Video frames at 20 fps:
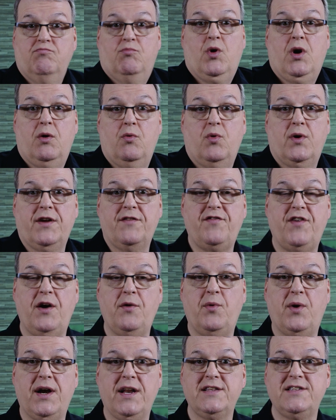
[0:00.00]
Well, what if I
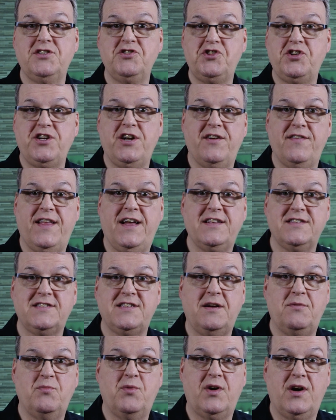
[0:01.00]
wanted to share that
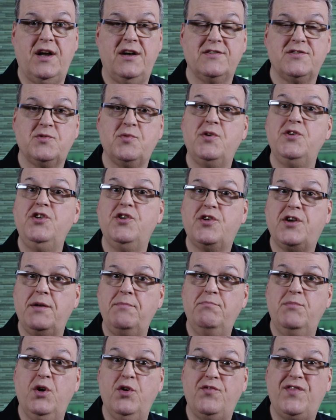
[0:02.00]
somewhere else? Well, you
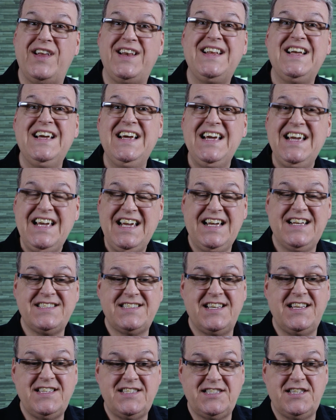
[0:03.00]
can move it.
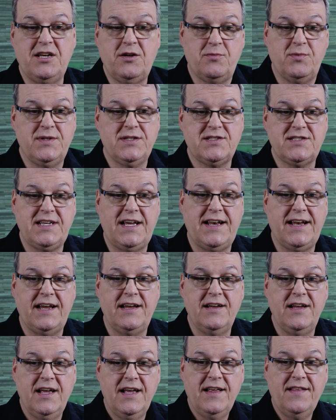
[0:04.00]
It's a sequence
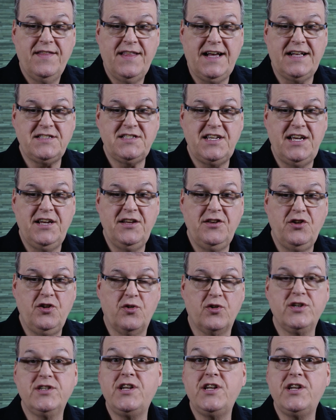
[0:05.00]
setting that's in your